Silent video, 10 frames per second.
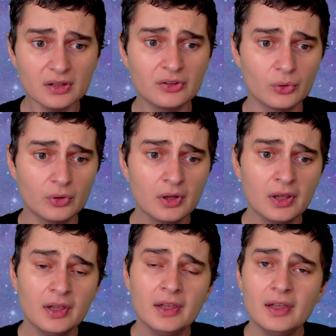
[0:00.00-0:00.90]
So,
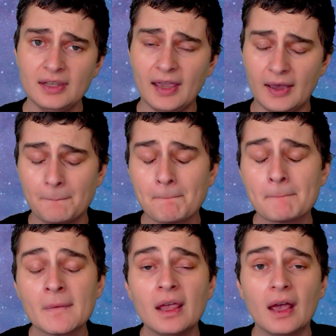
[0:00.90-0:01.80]
yeah,
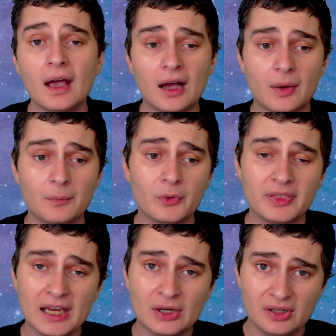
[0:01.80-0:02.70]
with
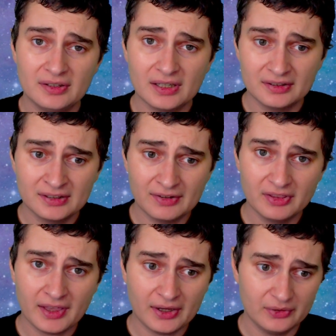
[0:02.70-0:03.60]
Aries in the
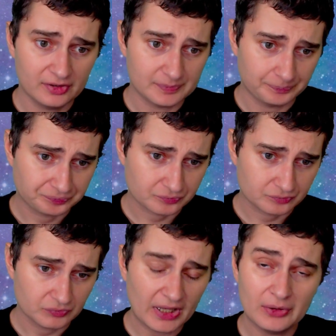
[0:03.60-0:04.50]
seventh house,
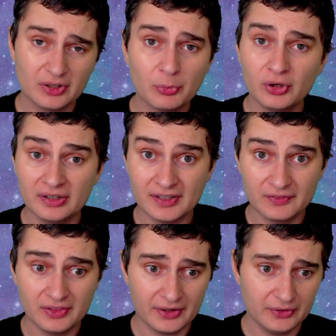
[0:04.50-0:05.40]
Aries Moon in the
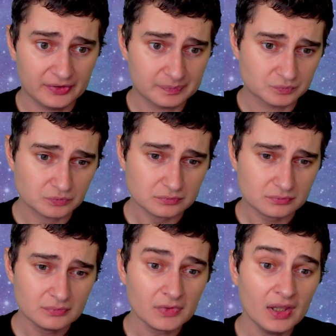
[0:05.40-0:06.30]
seventh house,
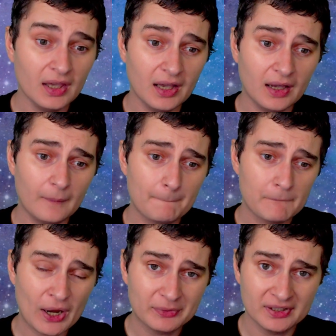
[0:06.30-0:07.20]

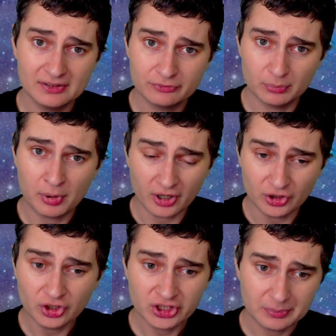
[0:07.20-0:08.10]
perhaps a need for
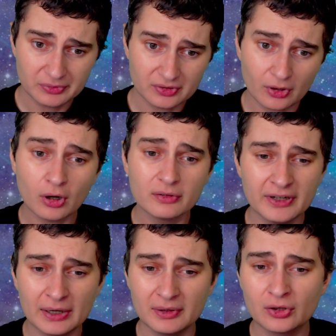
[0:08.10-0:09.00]
partnerships or
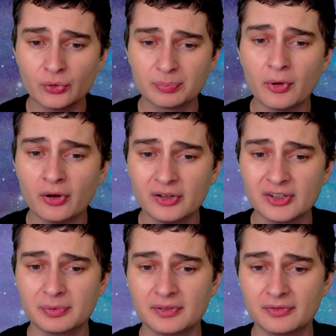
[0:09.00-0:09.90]
very close
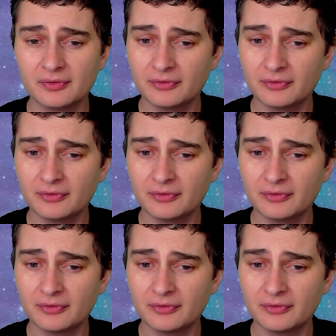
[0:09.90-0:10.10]
bonds with